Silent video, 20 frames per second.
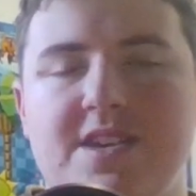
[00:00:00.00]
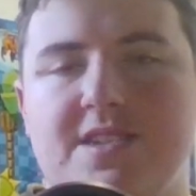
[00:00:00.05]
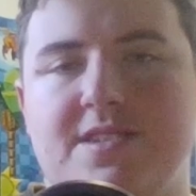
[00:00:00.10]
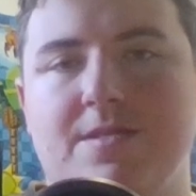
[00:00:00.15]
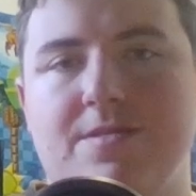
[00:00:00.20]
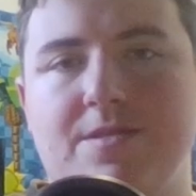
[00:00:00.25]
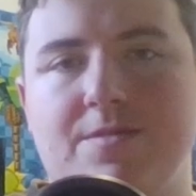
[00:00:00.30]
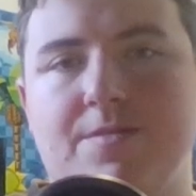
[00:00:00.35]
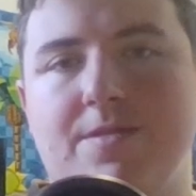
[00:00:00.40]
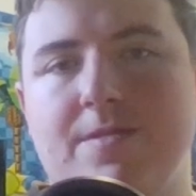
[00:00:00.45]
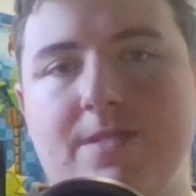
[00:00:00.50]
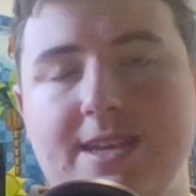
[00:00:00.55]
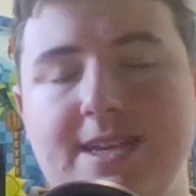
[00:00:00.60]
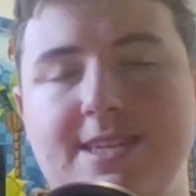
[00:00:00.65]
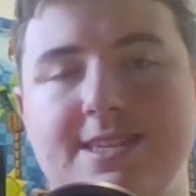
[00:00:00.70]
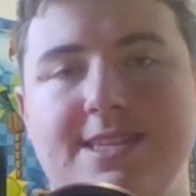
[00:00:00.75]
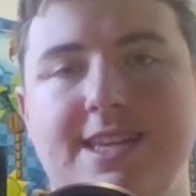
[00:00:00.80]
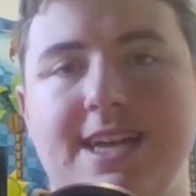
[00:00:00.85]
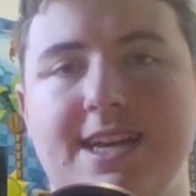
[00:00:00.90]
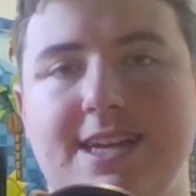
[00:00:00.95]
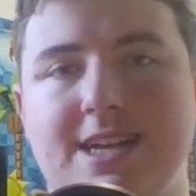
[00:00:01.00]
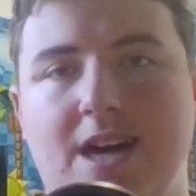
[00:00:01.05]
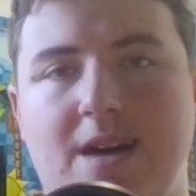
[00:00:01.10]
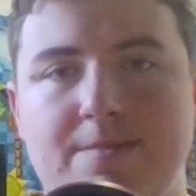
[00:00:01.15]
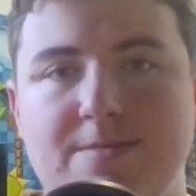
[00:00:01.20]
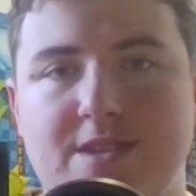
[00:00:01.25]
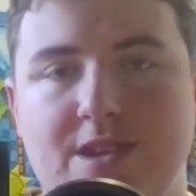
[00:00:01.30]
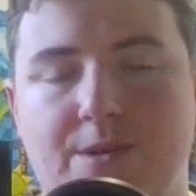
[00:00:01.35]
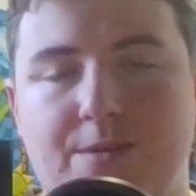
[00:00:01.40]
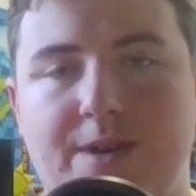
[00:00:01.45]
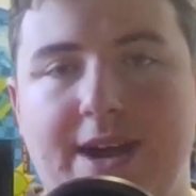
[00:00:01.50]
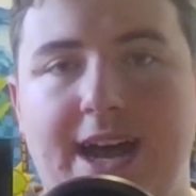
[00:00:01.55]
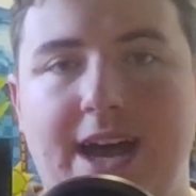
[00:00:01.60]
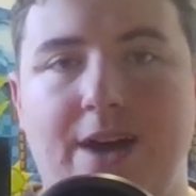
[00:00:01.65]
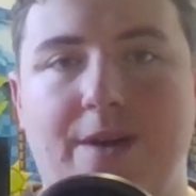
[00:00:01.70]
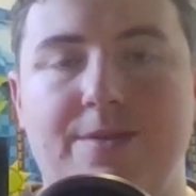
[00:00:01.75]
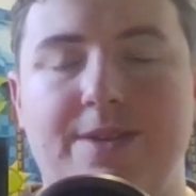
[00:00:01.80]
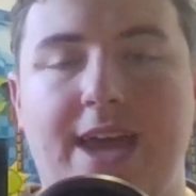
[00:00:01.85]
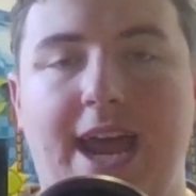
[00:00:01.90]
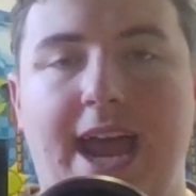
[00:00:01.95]
So the release date comes
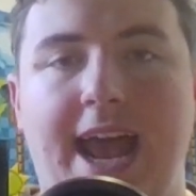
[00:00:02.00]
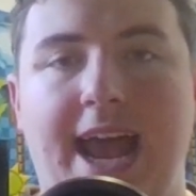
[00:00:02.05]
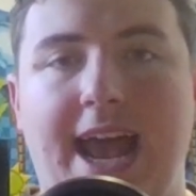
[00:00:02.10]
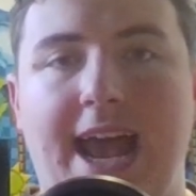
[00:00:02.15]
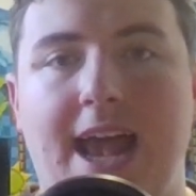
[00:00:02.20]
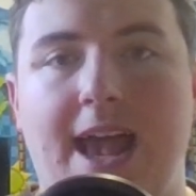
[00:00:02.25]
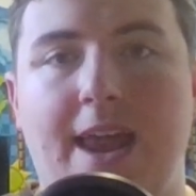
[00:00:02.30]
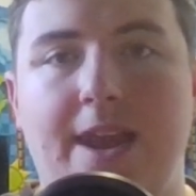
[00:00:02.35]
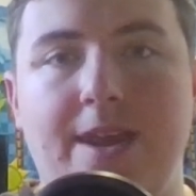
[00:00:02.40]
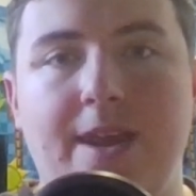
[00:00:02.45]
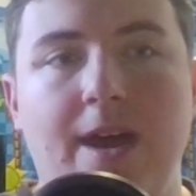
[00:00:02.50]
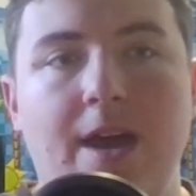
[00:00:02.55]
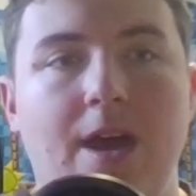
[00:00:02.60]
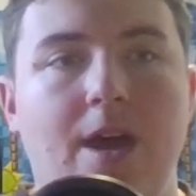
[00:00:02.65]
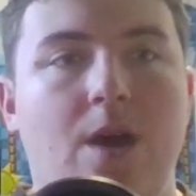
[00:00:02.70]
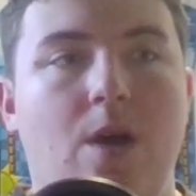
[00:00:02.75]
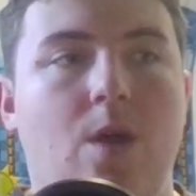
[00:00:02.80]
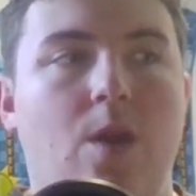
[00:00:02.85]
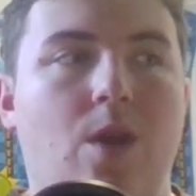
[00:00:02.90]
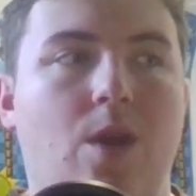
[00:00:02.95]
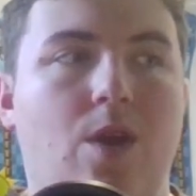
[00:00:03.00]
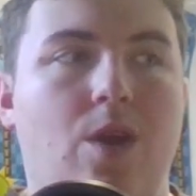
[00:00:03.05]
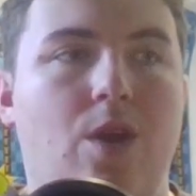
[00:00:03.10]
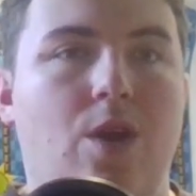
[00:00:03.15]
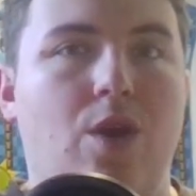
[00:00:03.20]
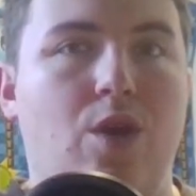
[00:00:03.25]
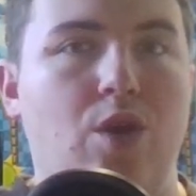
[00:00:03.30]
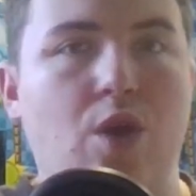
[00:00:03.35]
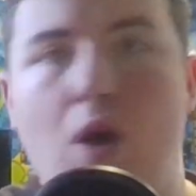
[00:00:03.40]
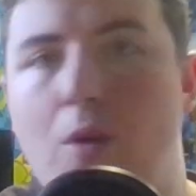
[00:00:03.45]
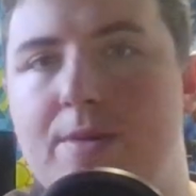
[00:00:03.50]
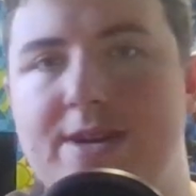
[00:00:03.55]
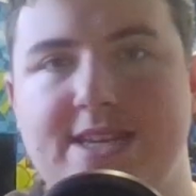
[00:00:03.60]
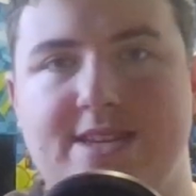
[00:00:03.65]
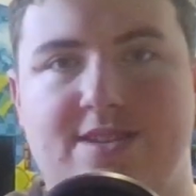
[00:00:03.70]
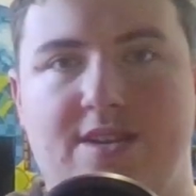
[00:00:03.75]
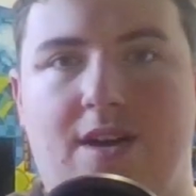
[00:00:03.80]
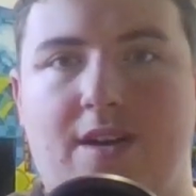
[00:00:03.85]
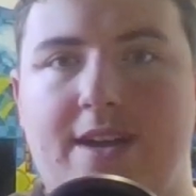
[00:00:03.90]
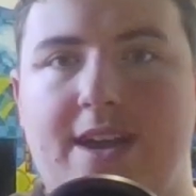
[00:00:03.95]
around and
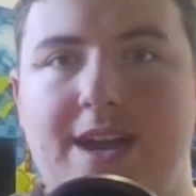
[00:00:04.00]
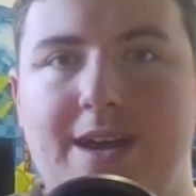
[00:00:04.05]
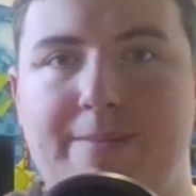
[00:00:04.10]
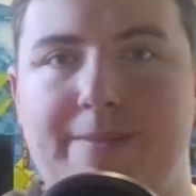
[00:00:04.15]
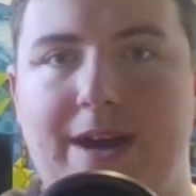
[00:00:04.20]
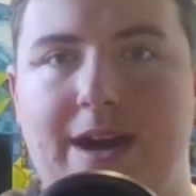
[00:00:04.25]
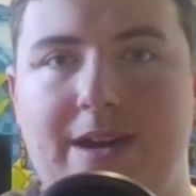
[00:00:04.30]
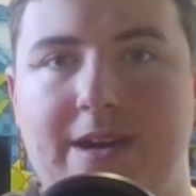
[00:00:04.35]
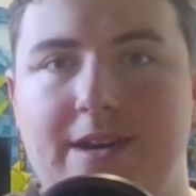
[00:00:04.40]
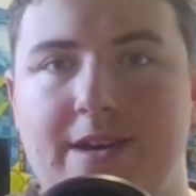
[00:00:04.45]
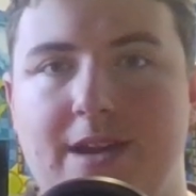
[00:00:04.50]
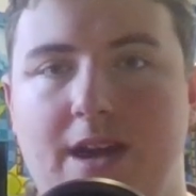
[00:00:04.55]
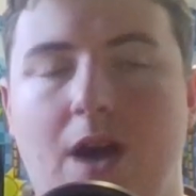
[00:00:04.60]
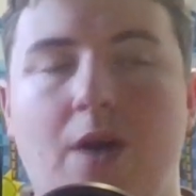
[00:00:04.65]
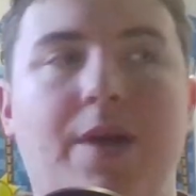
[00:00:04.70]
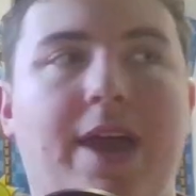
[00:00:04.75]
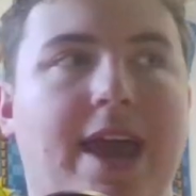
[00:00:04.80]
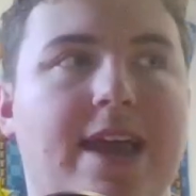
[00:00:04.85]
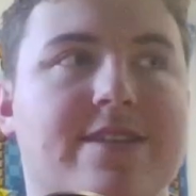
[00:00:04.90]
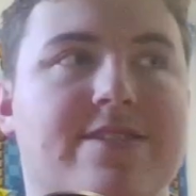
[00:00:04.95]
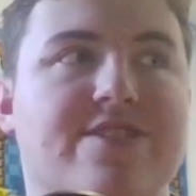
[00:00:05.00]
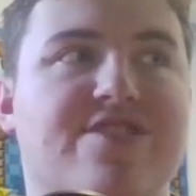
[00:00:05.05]
nobody's talking about it. Okay,